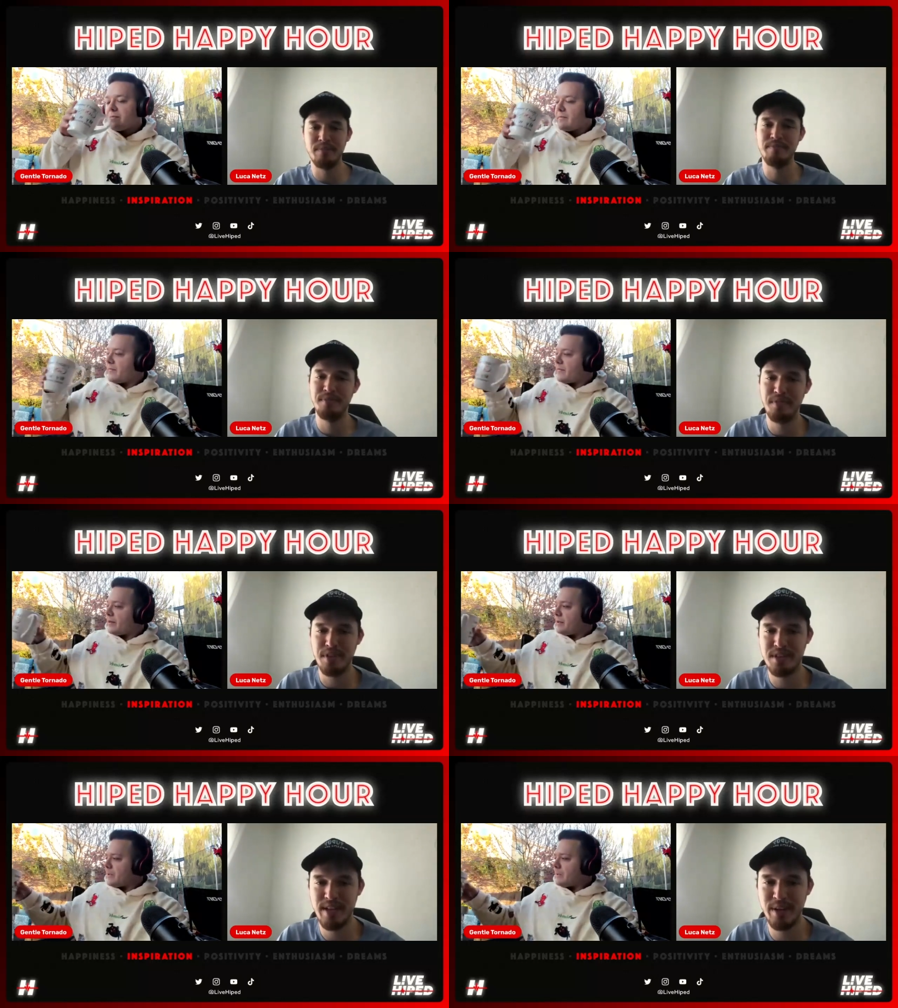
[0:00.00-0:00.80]
Speaker 1: to,
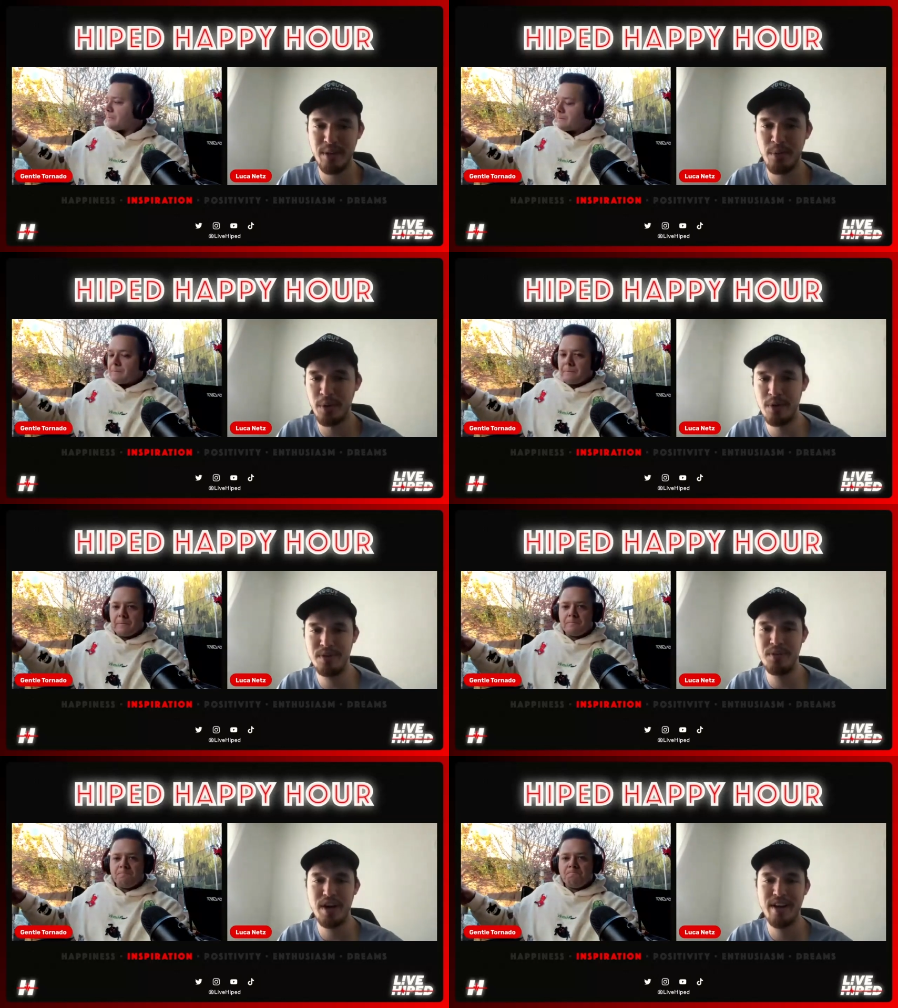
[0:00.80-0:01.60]
for the sake of the
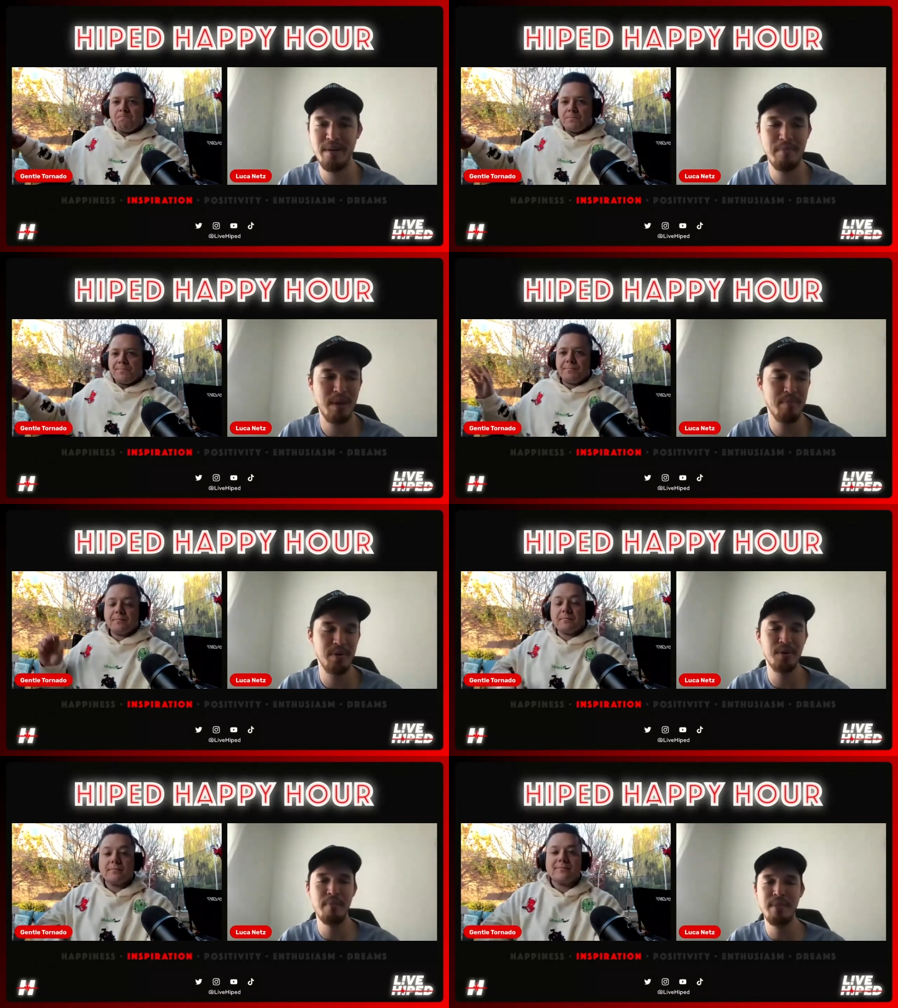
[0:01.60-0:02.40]
world, try to help
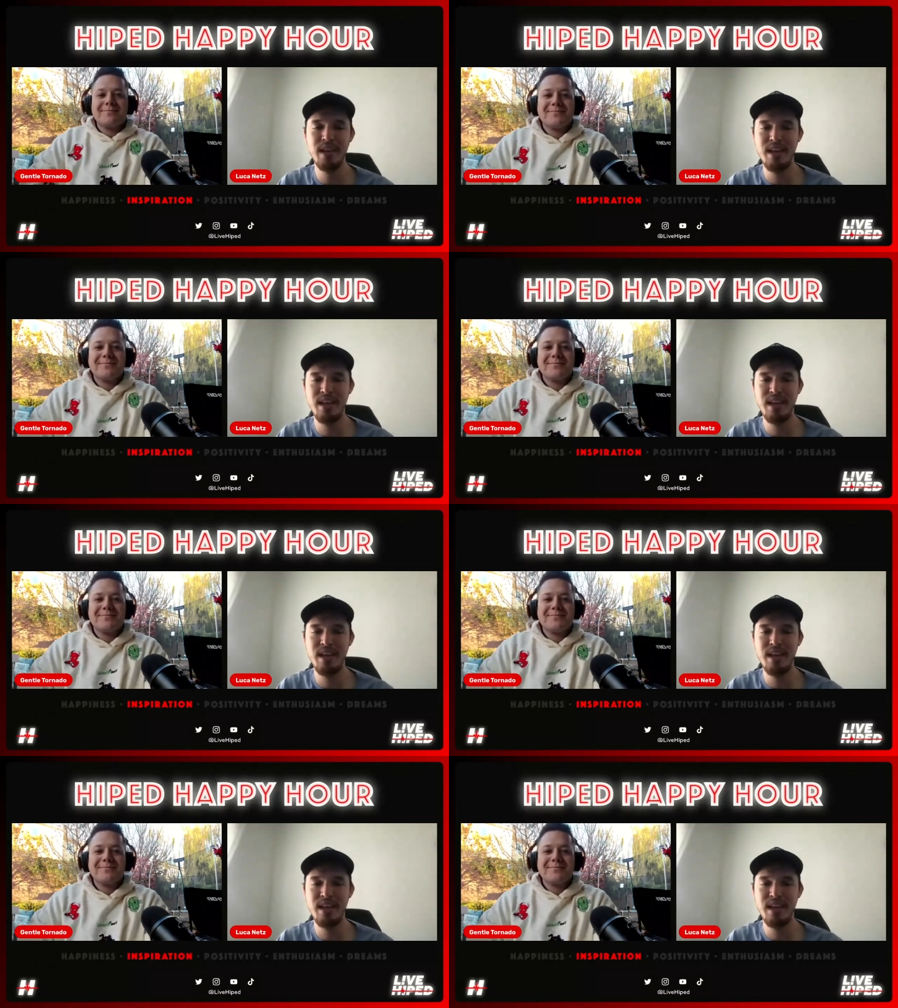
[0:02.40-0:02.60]
people.